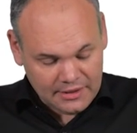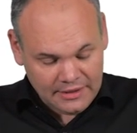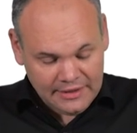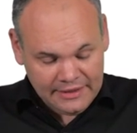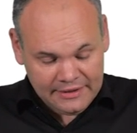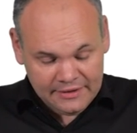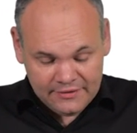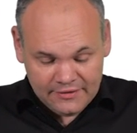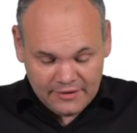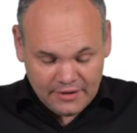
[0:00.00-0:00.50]

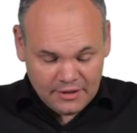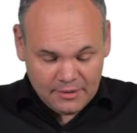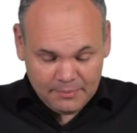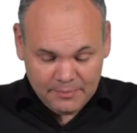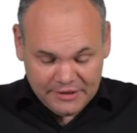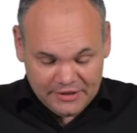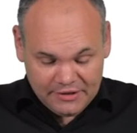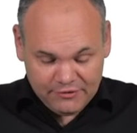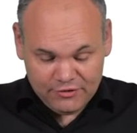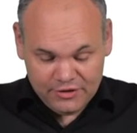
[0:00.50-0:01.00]
And
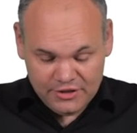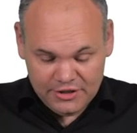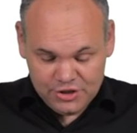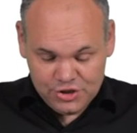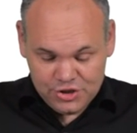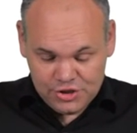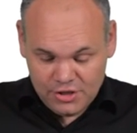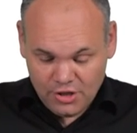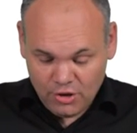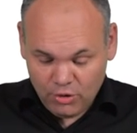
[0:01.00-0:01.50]
per
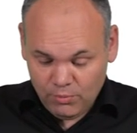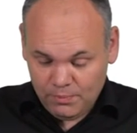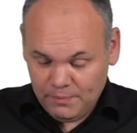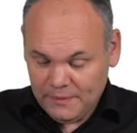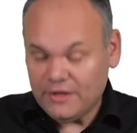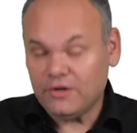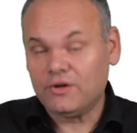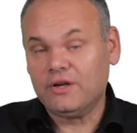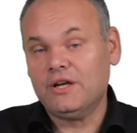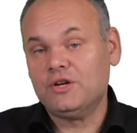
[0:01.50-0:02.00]
definition, open
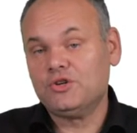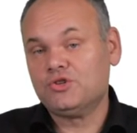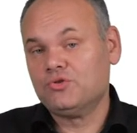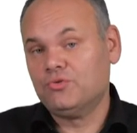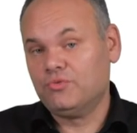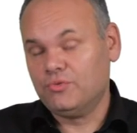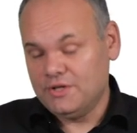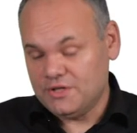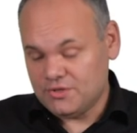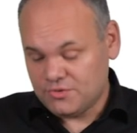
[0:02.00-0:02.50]

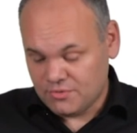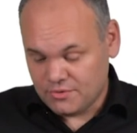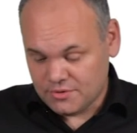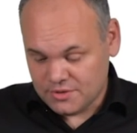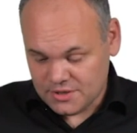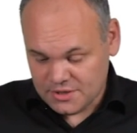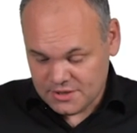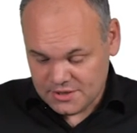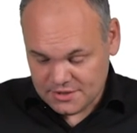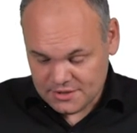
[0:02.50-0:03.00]
education
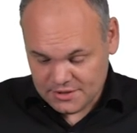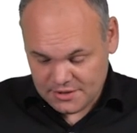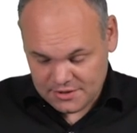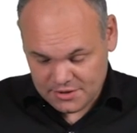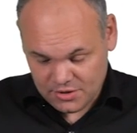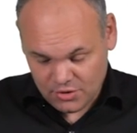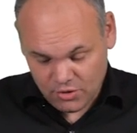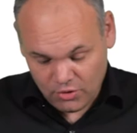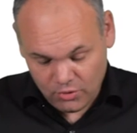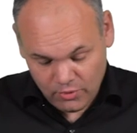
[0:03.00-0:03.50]
resources,
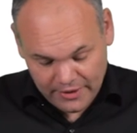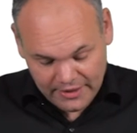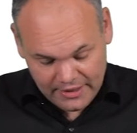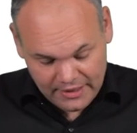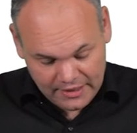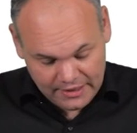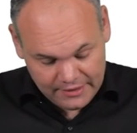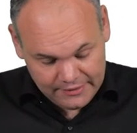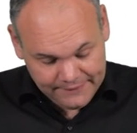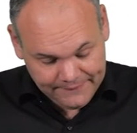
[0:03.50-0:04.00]
also
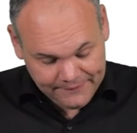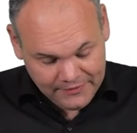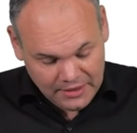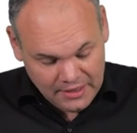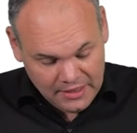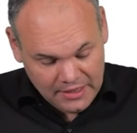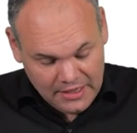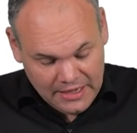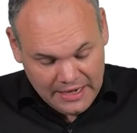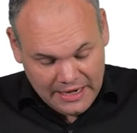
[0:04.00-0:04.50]
OER,
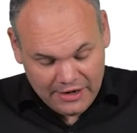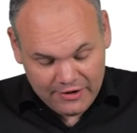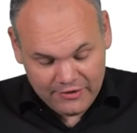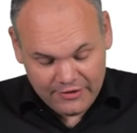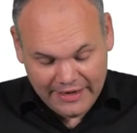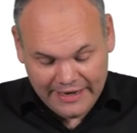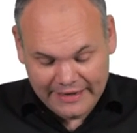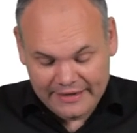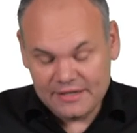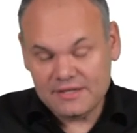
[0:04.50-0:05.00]

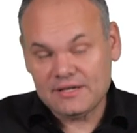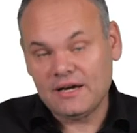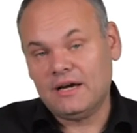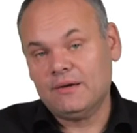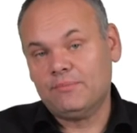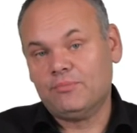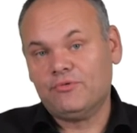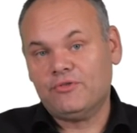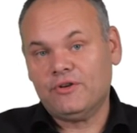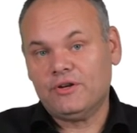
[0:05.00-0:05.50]
are any
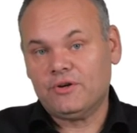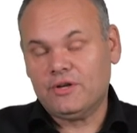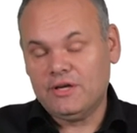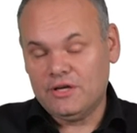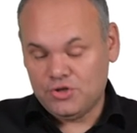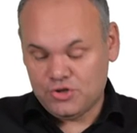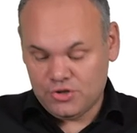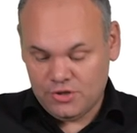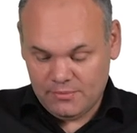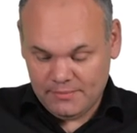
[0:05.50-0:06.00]
type of
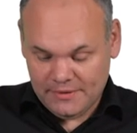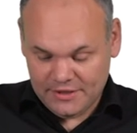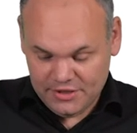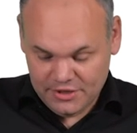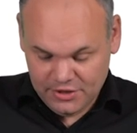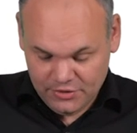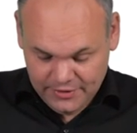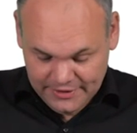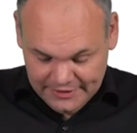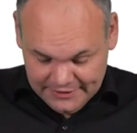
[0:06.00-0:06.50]
educational
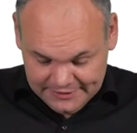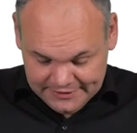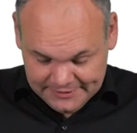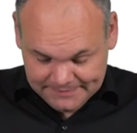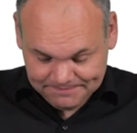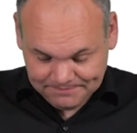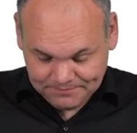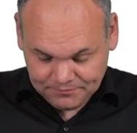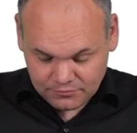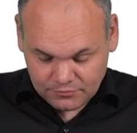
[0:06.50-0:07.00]
materials
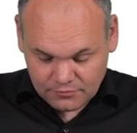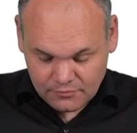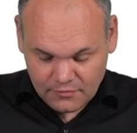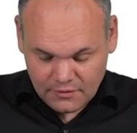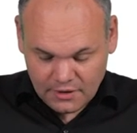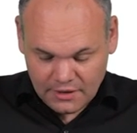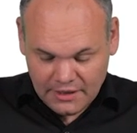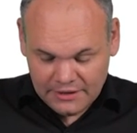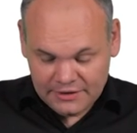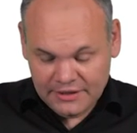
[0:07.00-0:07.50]

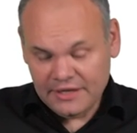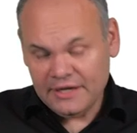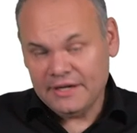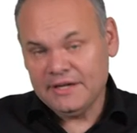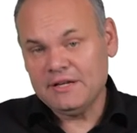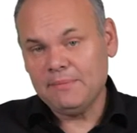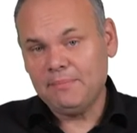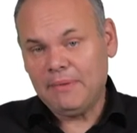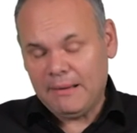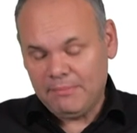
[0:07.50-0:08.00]
that are
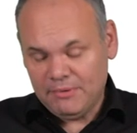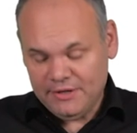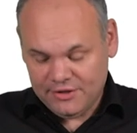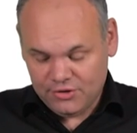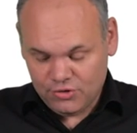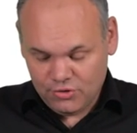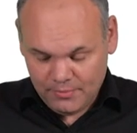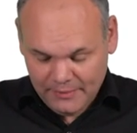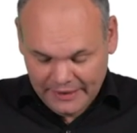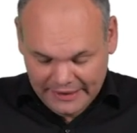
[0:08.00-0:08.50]
in the
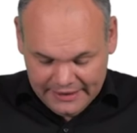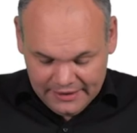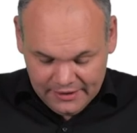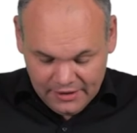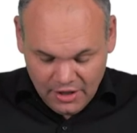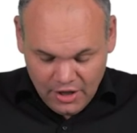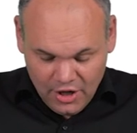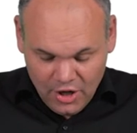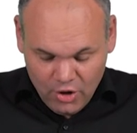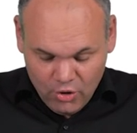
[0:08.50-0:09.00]
public
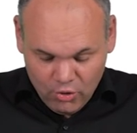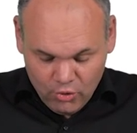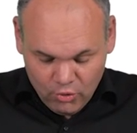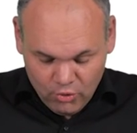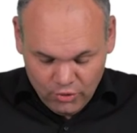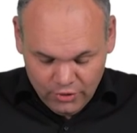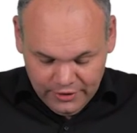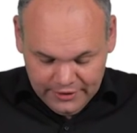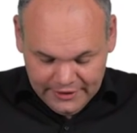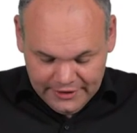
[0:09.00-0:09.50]
domain
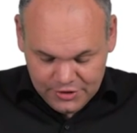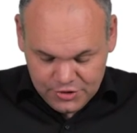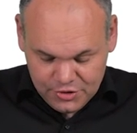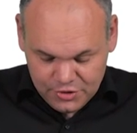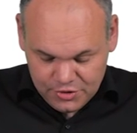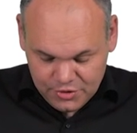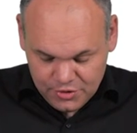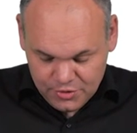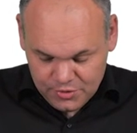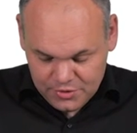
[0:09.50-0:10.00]
or
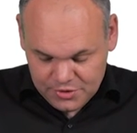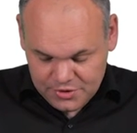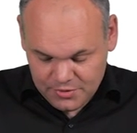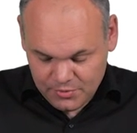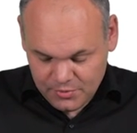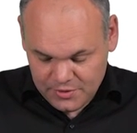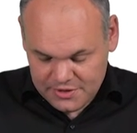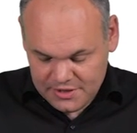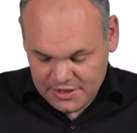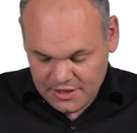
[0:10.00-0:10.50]
introduced
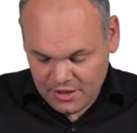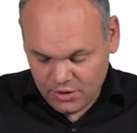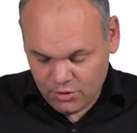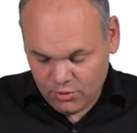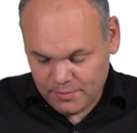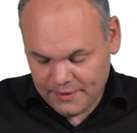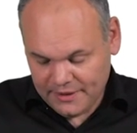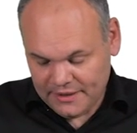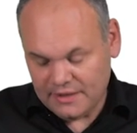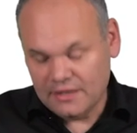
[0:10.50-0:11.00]
with an
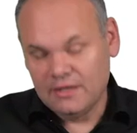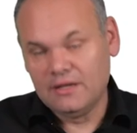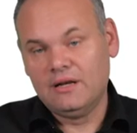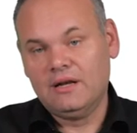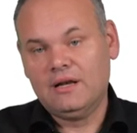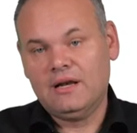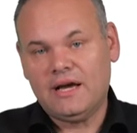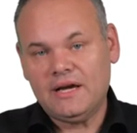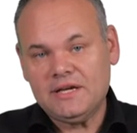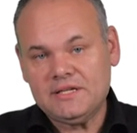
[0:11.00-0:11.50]
open
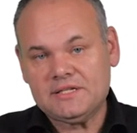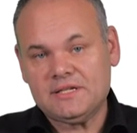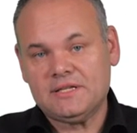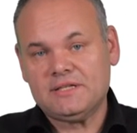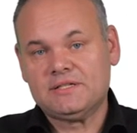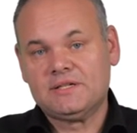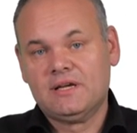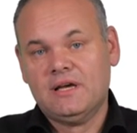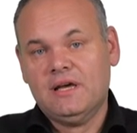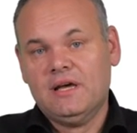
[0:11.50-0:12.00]

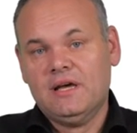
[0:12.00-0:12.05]
license.